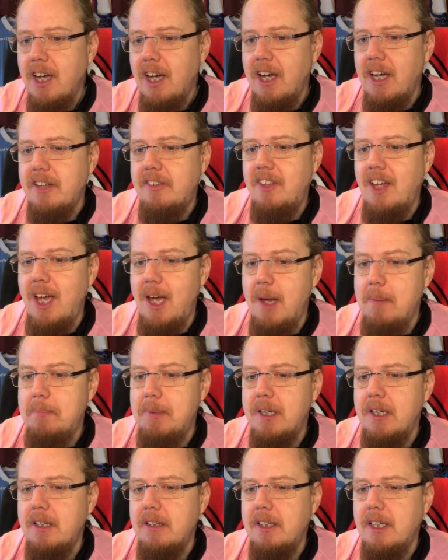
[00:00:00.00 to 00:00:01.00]
a tap
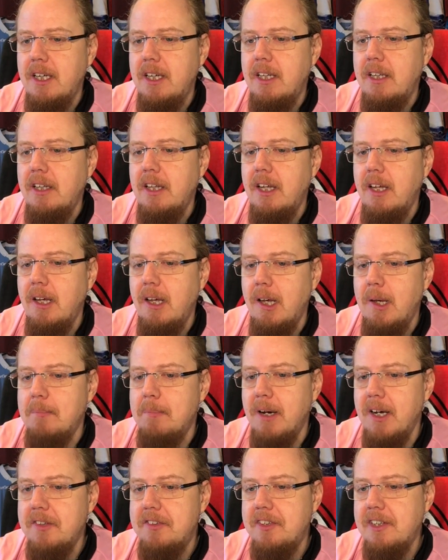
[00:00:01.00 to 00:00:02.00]
in, and then a
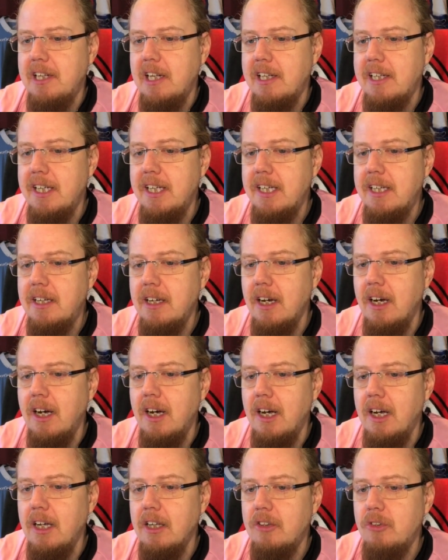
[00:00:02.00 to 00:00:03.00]
bicycle kick uh,